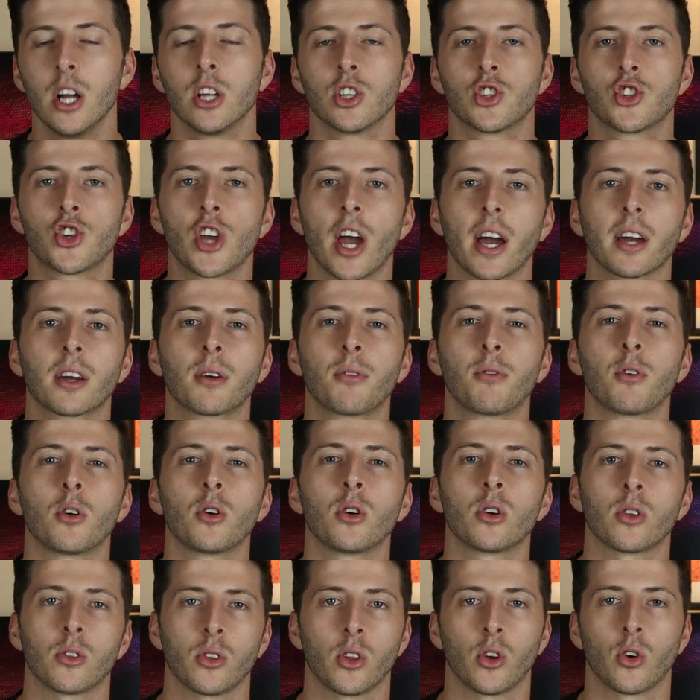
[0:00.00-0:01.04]
Check
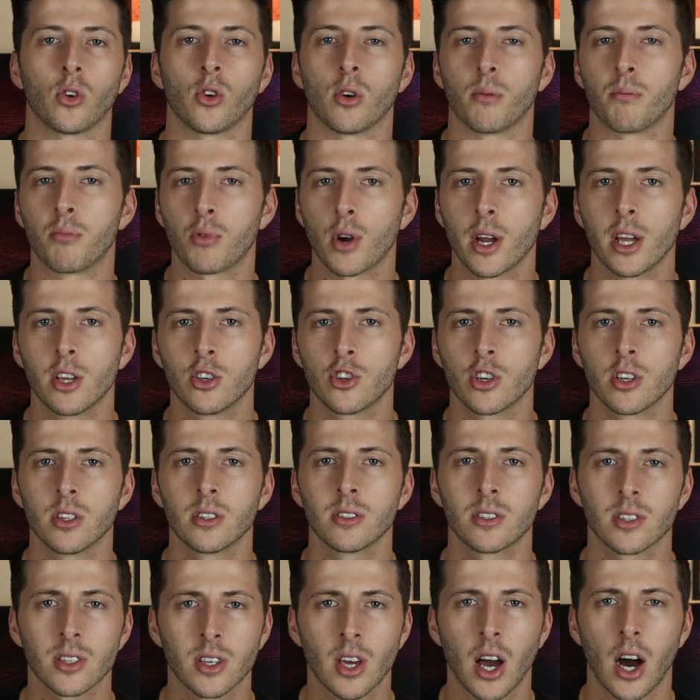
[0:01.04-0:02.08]
for little
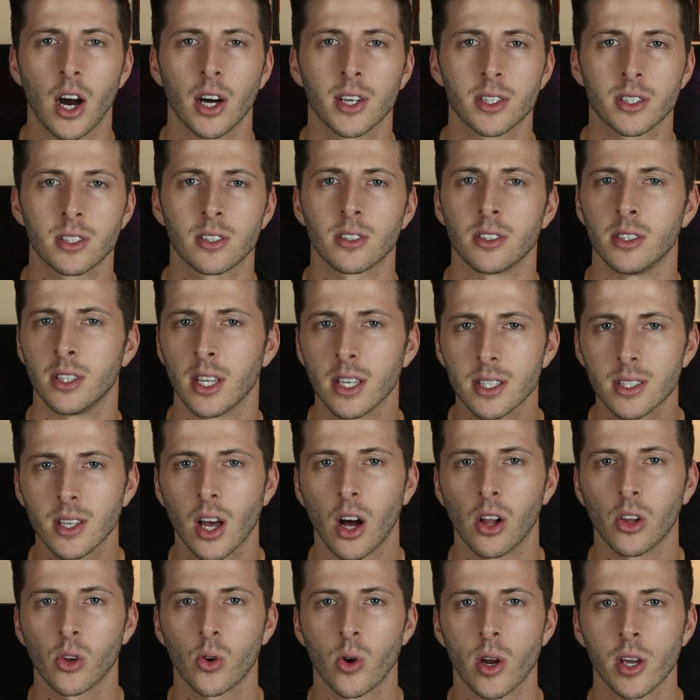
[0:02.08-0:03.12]
abrasions, cuts,
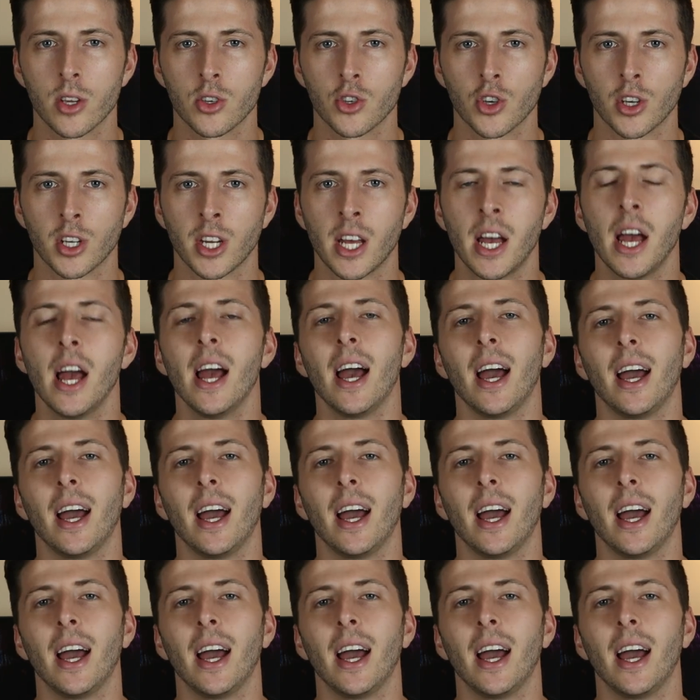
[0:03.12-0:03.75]
discoloration,